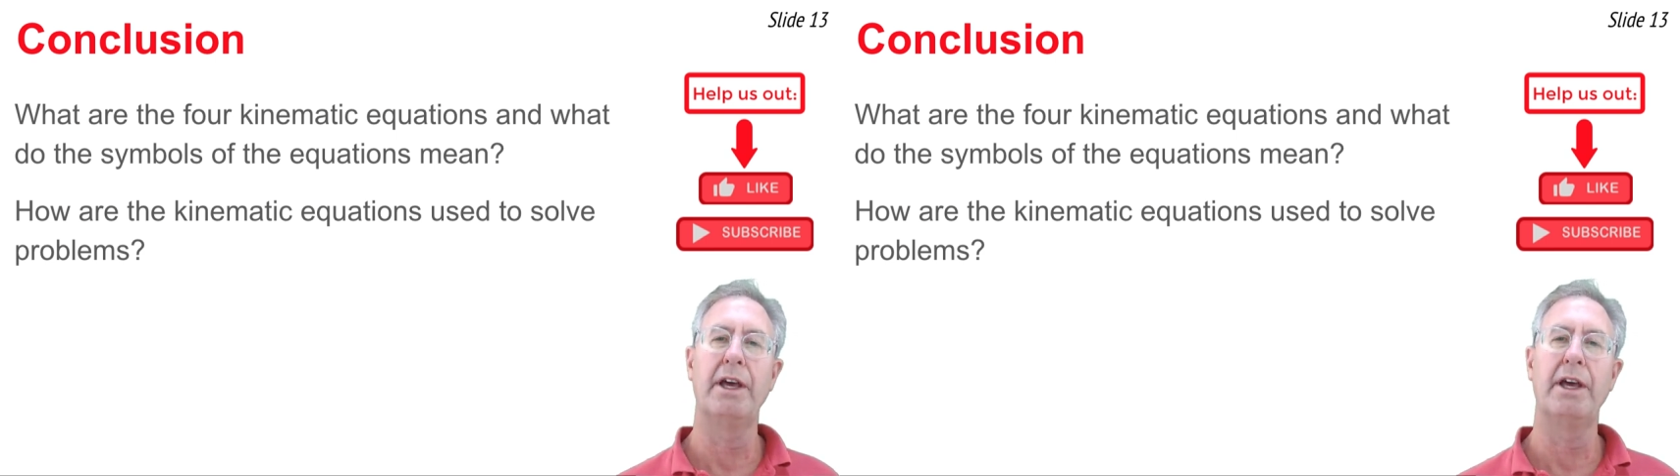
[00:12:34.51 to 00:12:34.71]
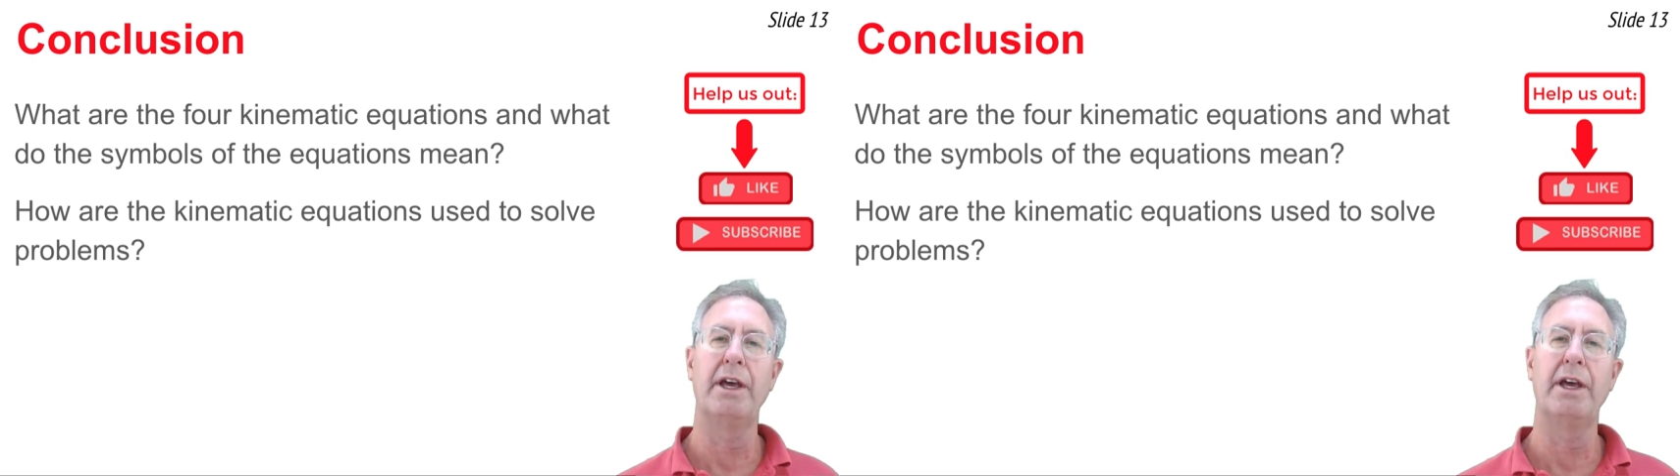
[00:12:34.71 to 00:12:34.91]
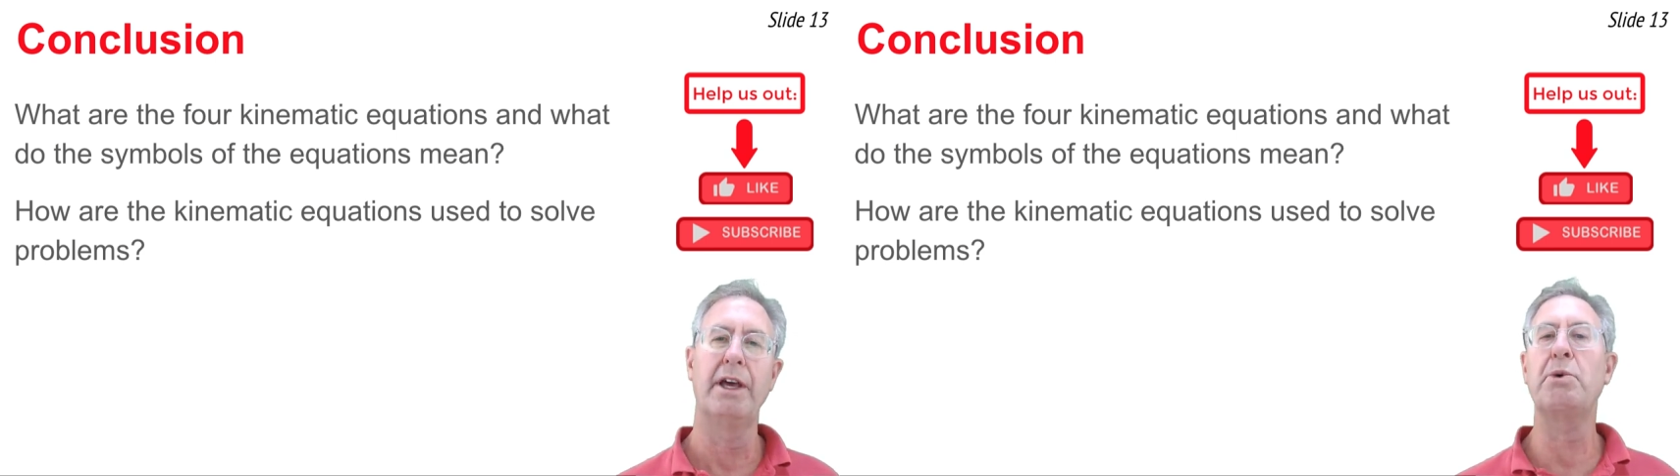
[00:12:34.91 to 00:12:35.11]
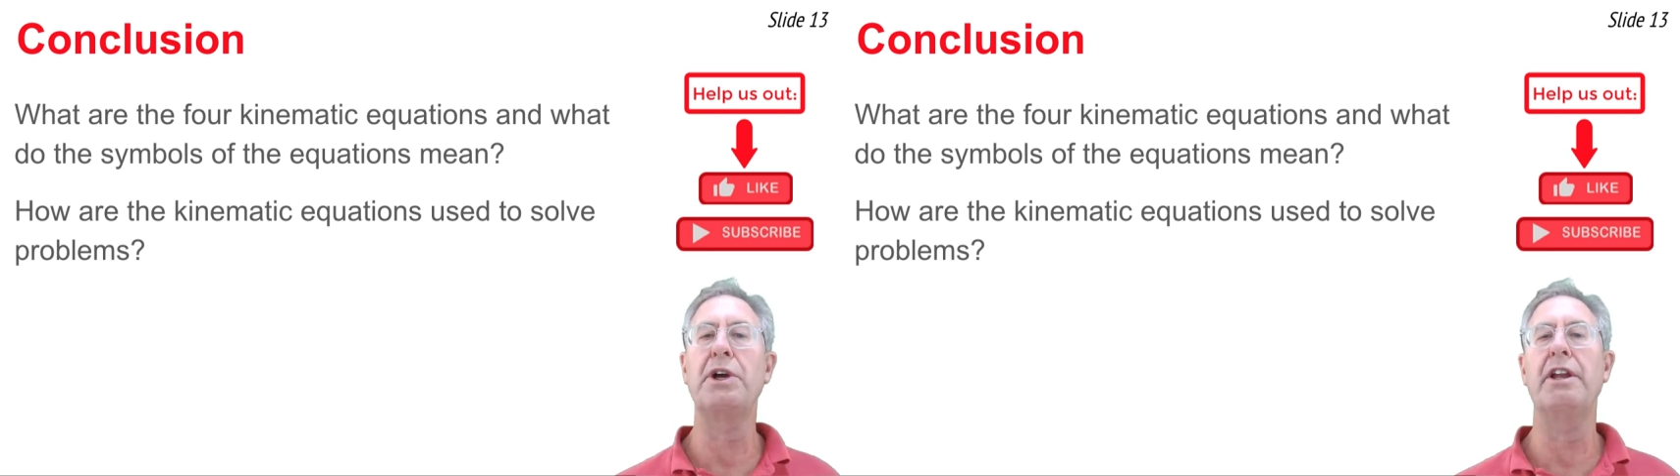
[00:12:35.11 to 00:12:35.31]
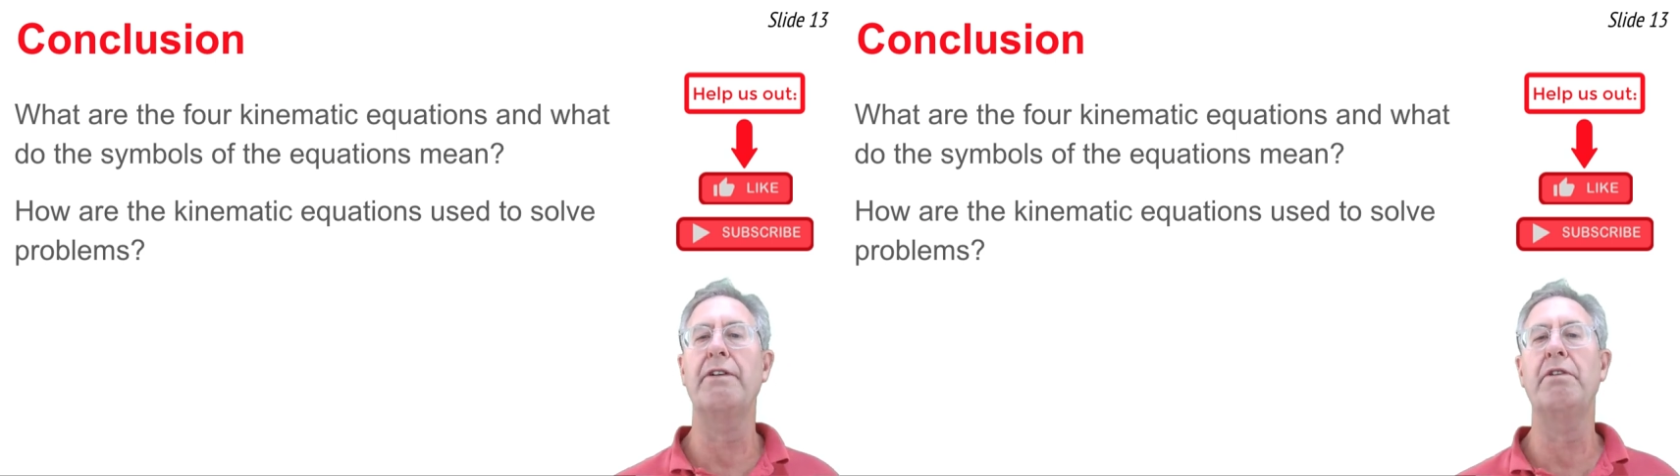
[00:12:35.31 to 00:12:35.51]
It's at this
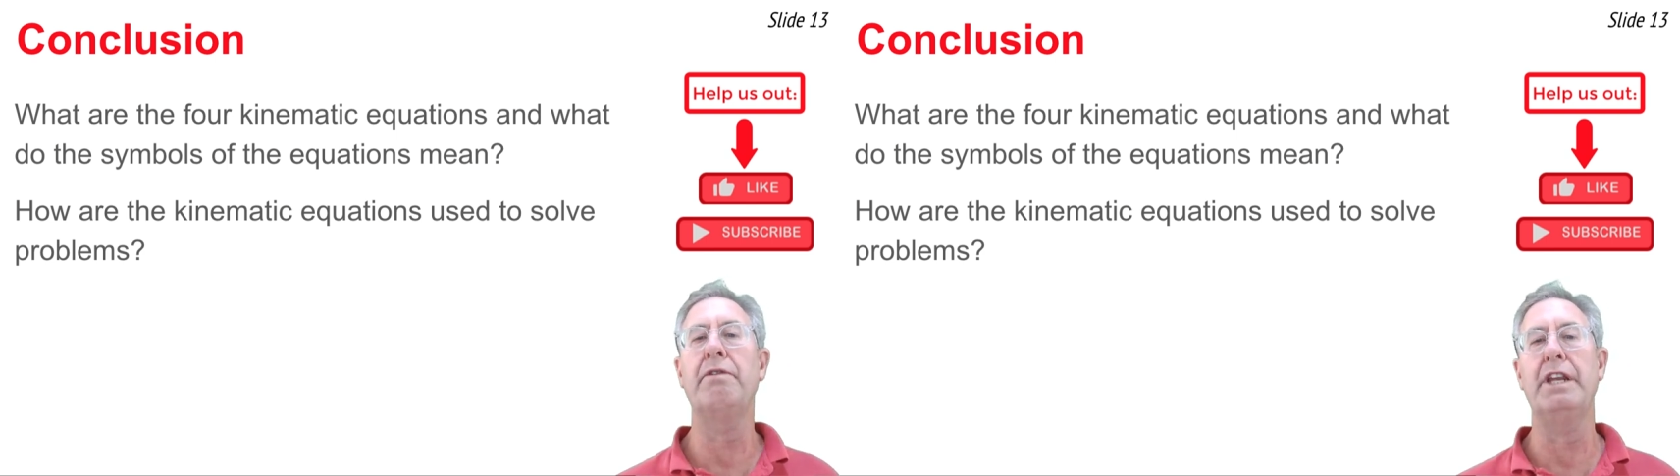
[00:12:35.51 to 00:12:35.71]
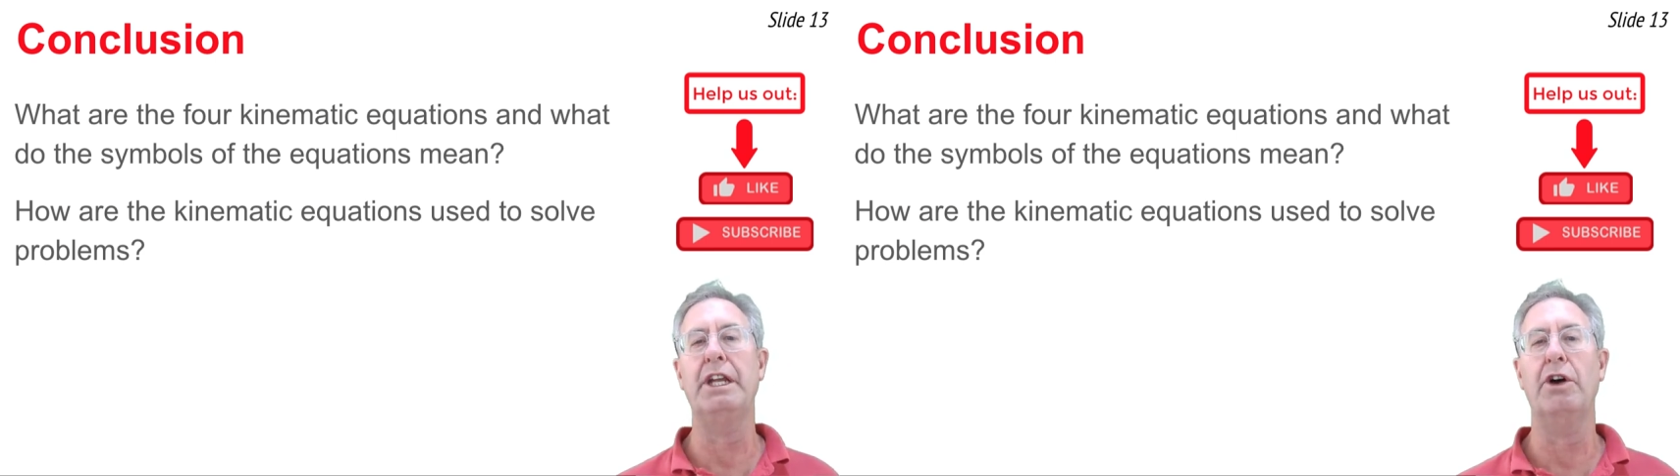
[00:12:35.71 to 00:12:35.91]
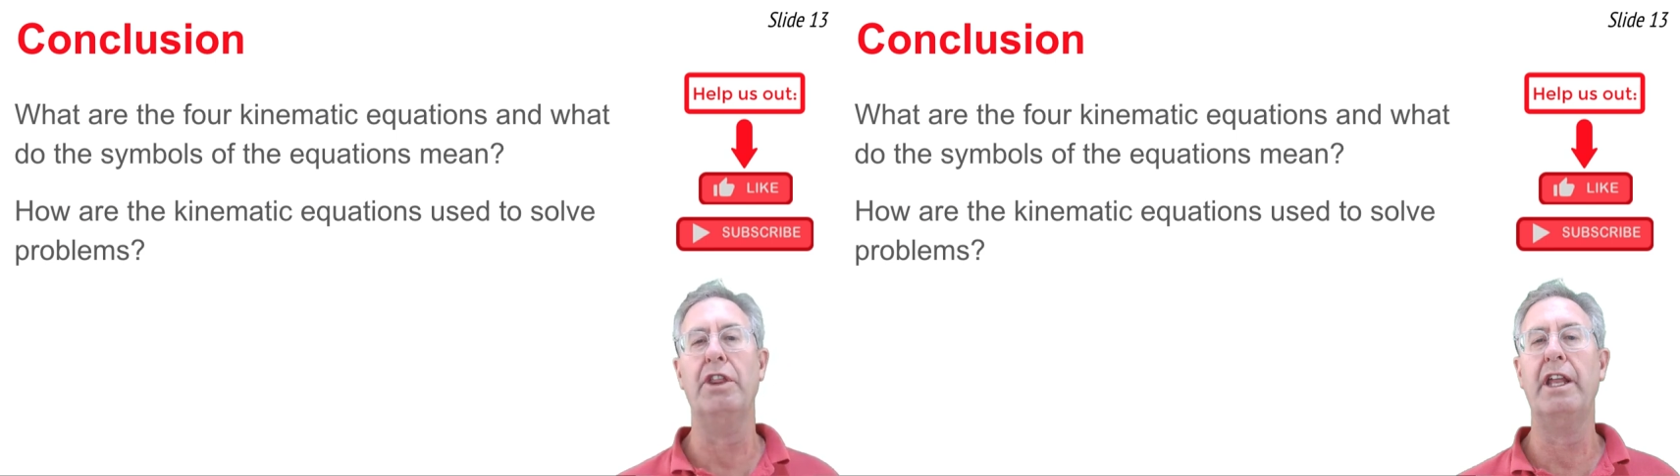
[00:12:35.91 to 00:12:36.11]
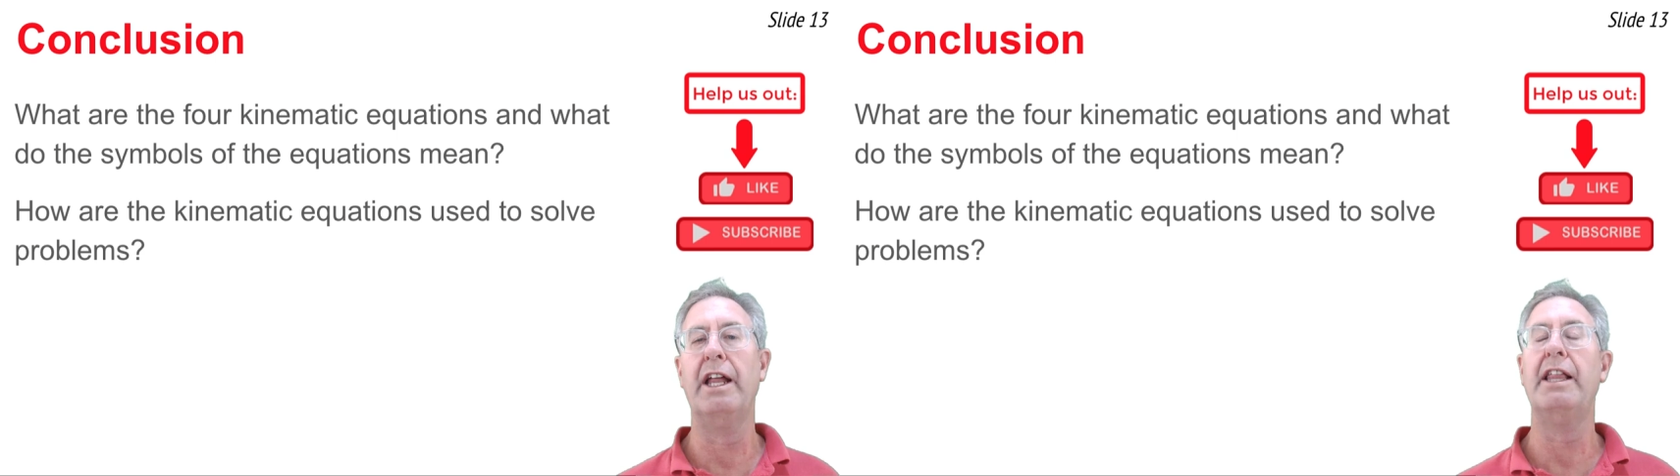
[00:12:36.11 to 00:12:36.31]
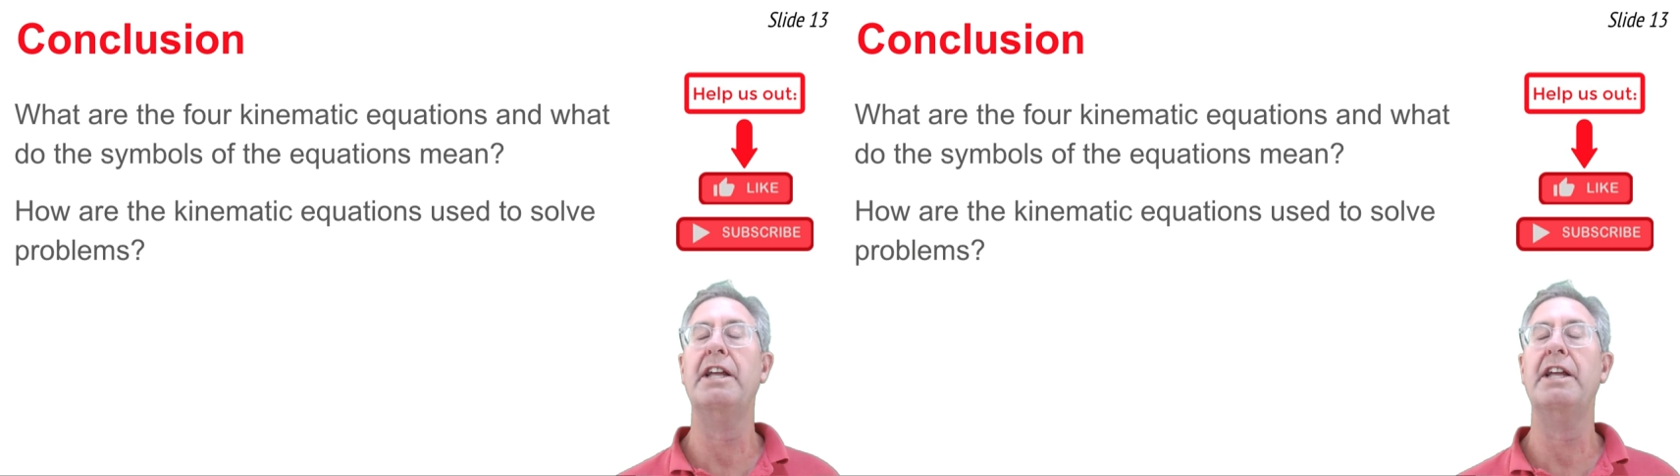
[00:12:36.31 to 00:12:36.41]
point in every video that I